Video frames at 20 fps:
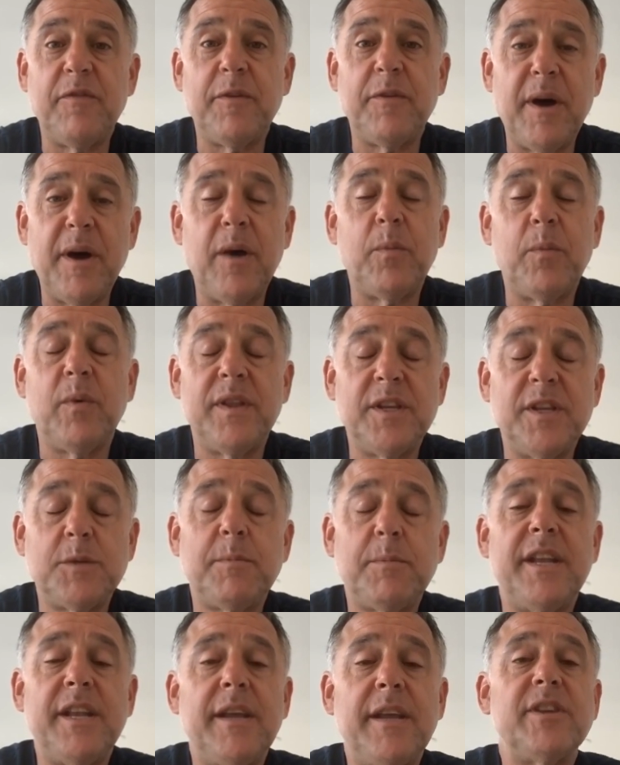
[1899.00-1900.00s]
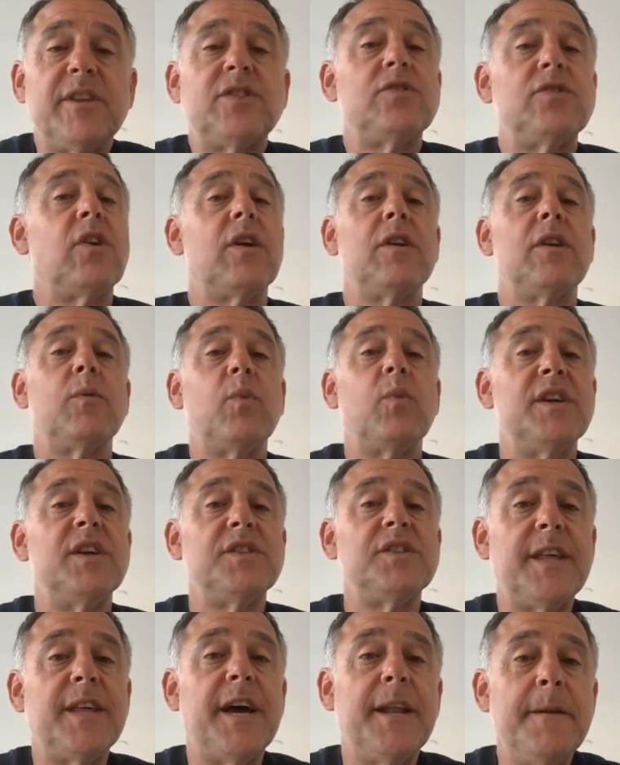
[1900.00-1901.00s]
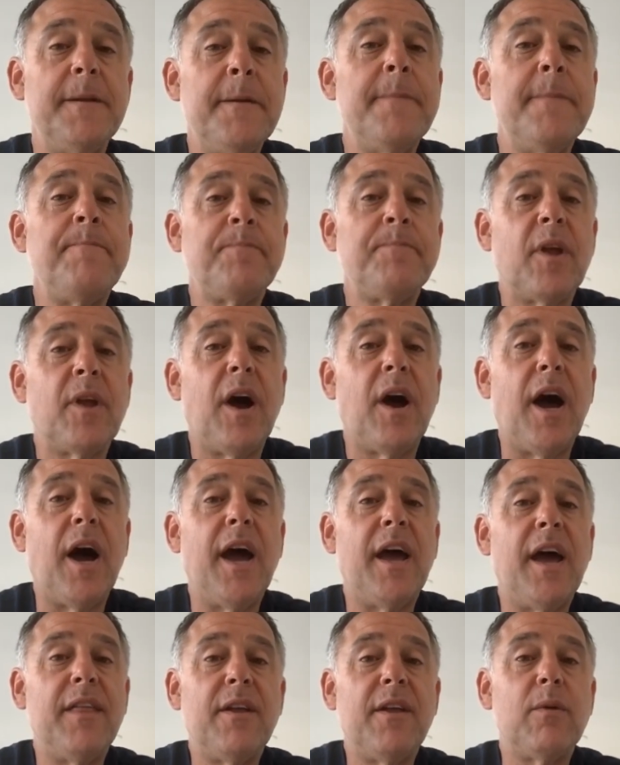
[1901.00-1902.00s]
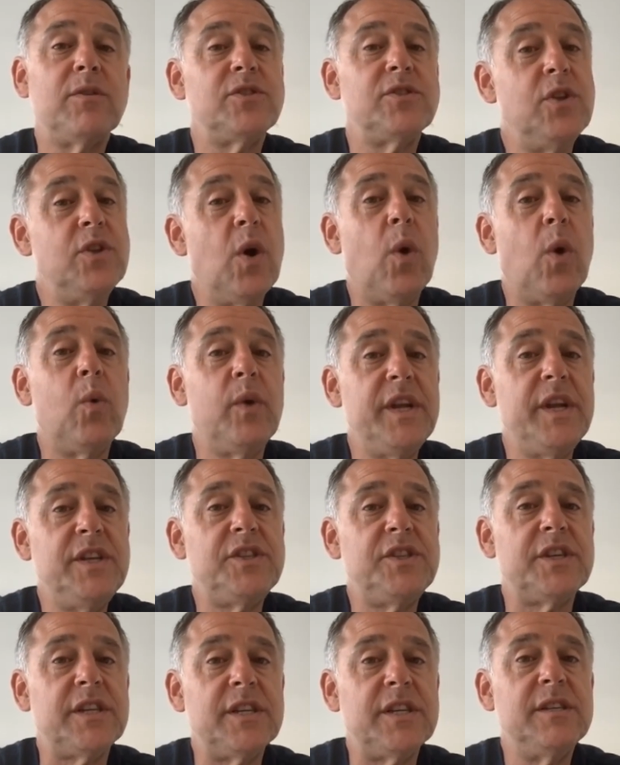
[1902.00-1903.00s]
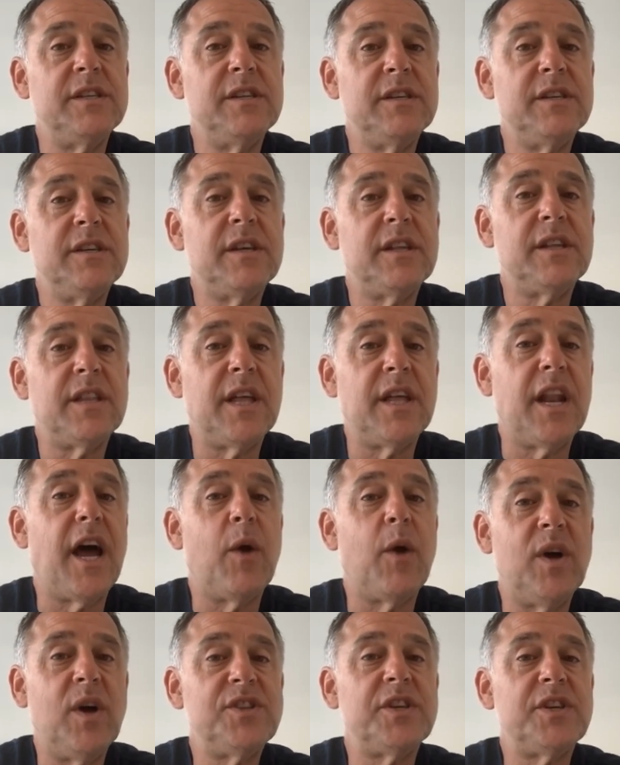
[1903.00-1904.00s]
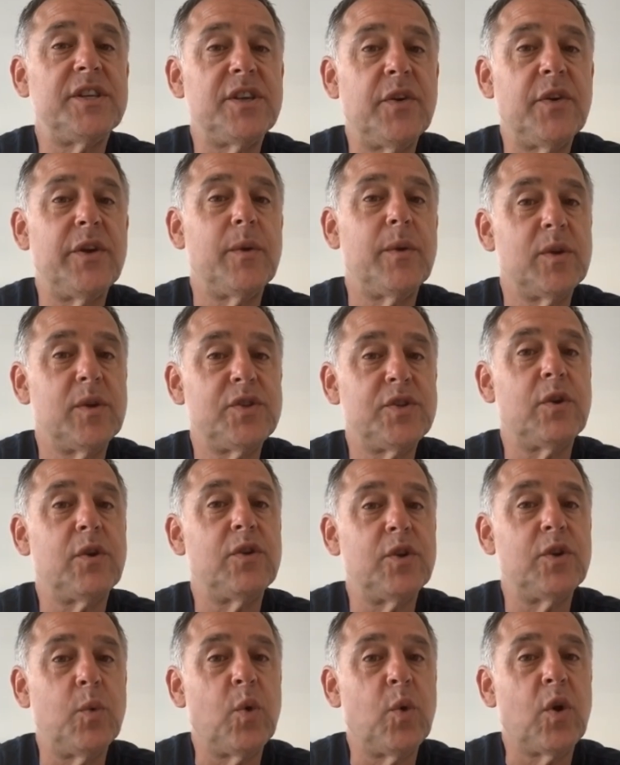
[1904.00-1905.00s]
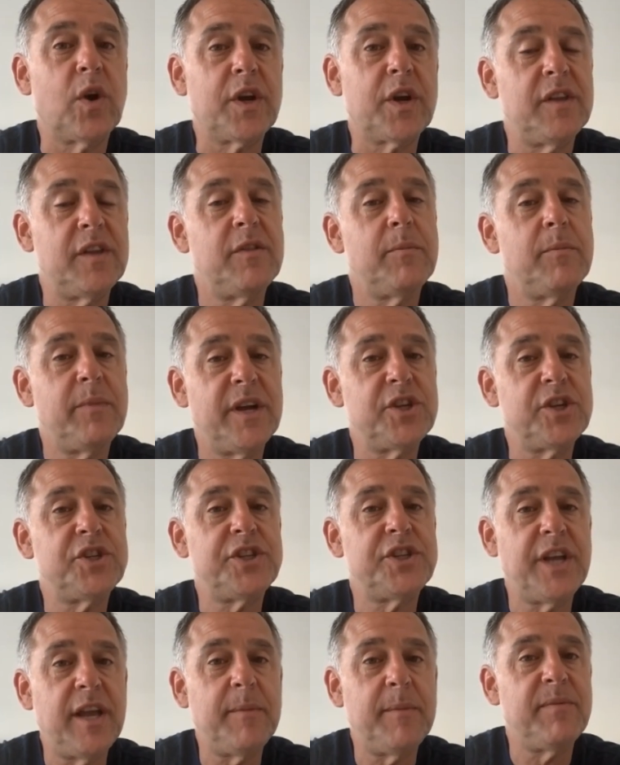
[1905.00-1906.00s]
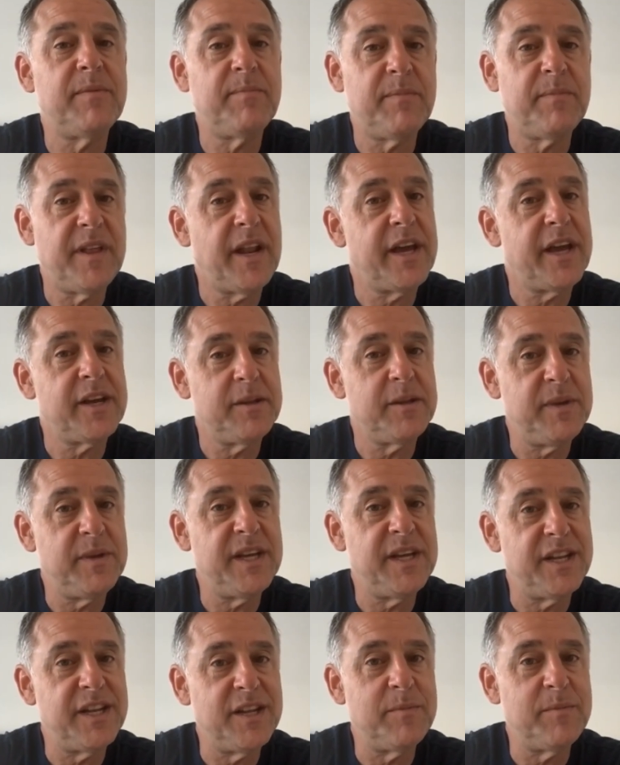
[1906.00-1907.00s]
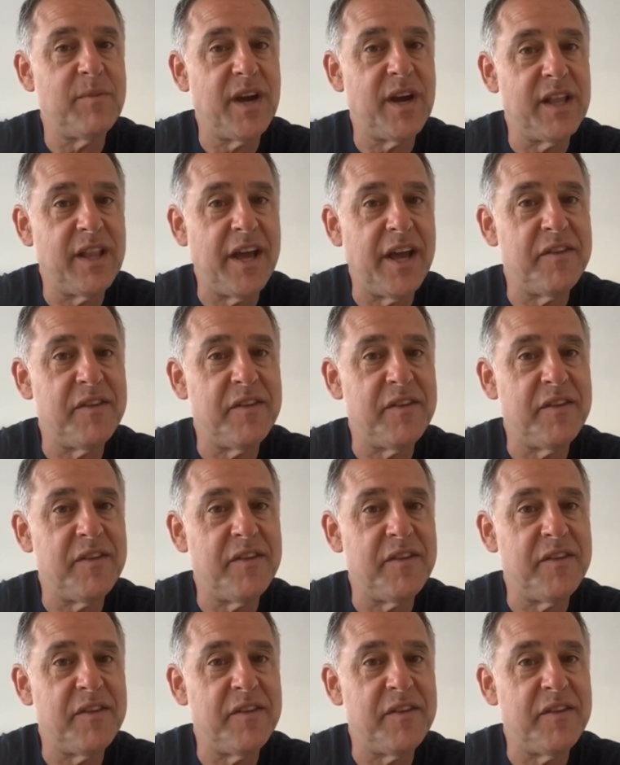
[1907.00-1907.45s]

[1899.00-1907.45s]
about when this pandemic started was that there was no reason that I wasn't going to return to work in the best shape that I could be in my life.